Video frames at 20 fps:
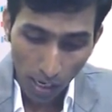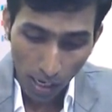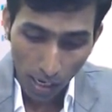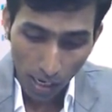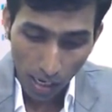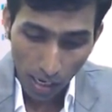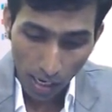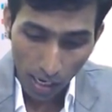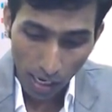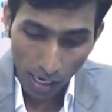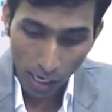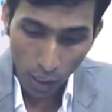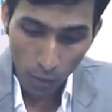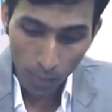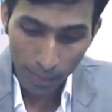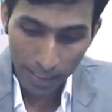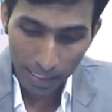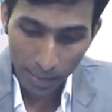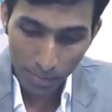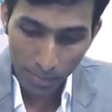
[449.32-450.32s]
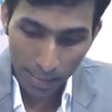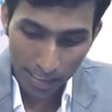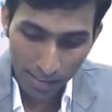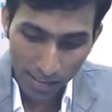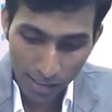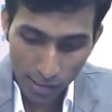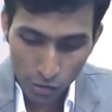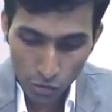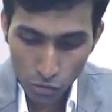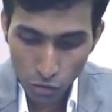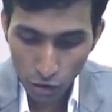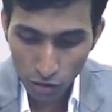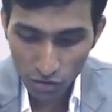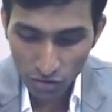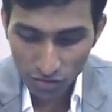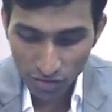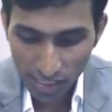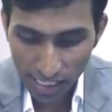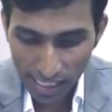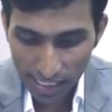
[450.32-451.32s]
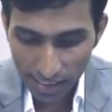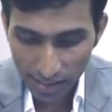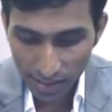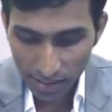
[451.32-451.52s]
how many months contract,